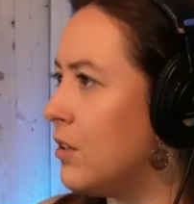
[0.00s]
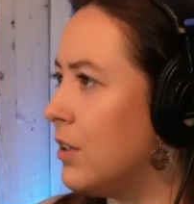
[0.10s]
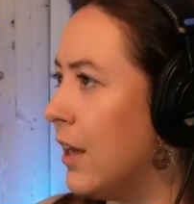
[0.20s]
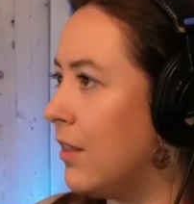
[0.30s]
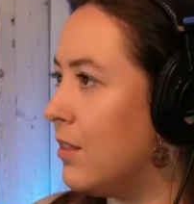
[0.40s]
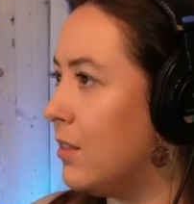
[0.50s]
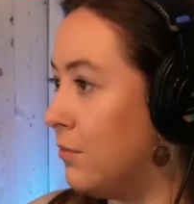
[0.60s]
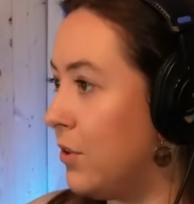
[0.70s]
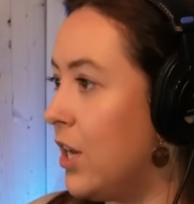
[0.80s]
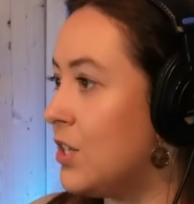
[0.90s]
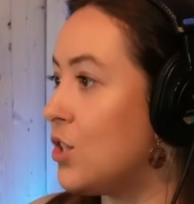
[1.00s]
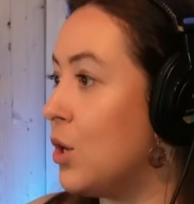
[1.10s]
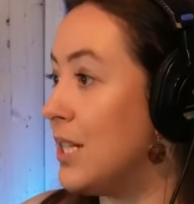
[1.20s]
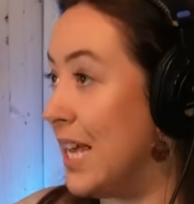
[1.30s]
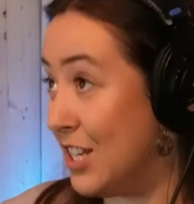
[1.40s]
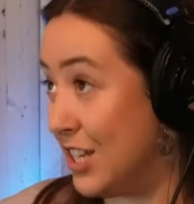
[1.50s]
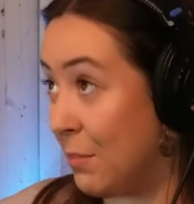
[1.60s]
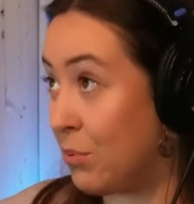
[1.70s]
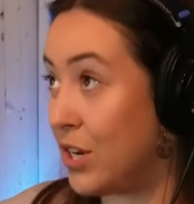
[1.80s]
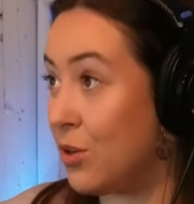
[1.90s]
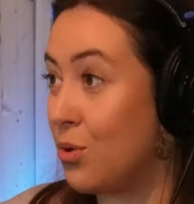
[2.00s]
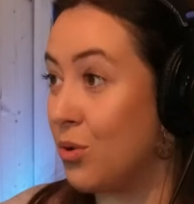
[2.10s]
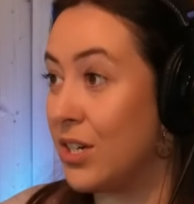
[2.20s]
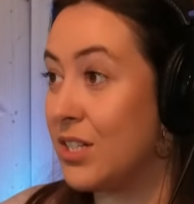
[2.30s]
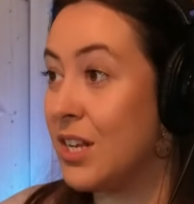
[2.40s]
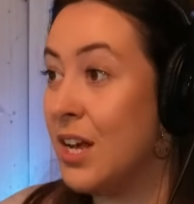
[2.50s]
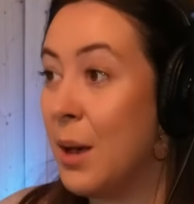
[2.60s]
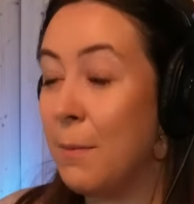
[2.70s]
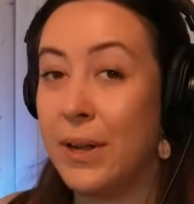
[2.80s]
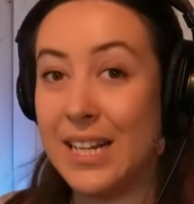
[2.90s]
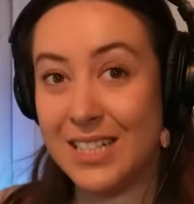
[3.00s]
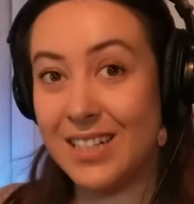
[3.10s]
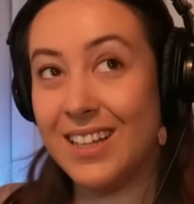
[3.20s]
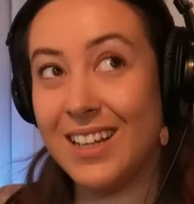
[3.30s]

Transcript: Yeah, the verse goes into that pre-chorus, but it's